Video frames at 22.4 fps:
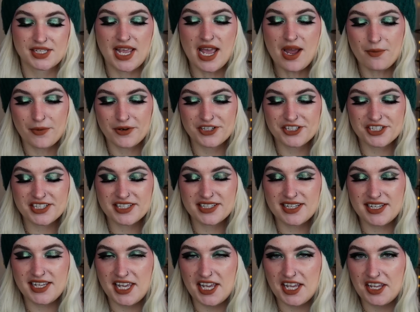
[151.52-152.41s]
yeah, we're just
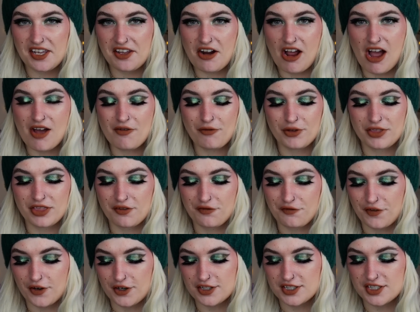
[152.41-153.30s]
gonna kick it off with the
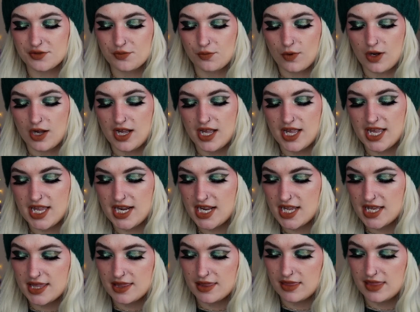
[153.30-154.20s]
first one.
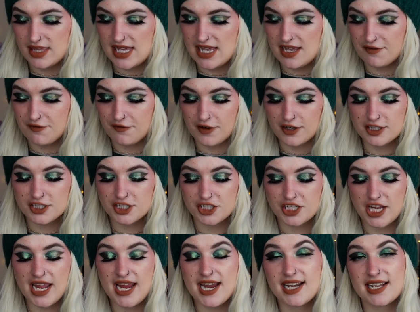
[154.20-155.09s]
The first
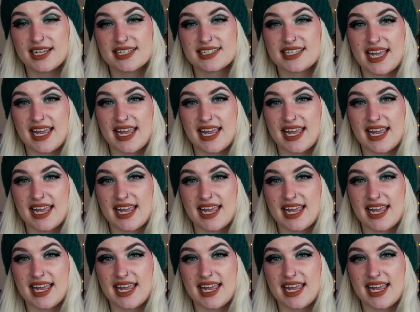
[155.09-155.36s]
shade is